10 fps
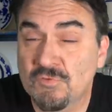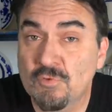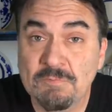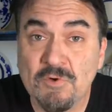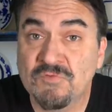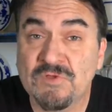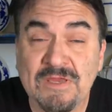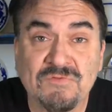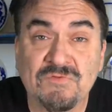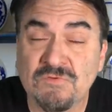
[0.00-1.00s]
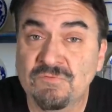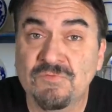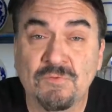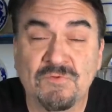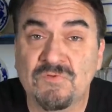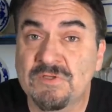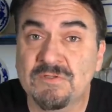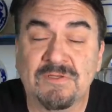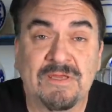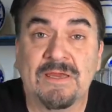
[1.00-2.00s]
So in most cases, the food is
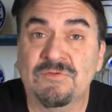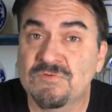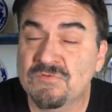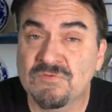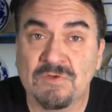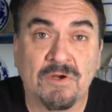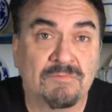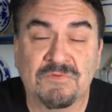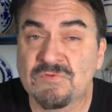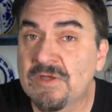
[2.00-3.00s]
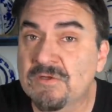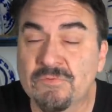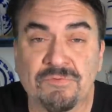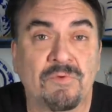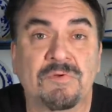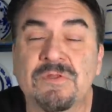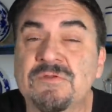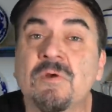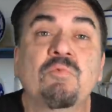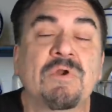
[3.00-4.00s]
eaten, the can's discarded, recycled, thrown in the
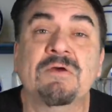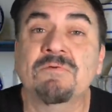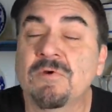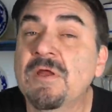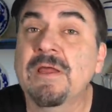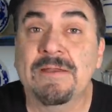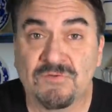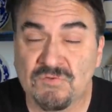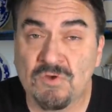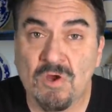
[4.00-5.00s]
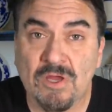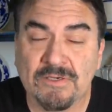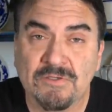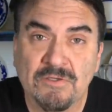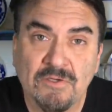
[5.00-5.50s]
dump, whatever, and it's gone.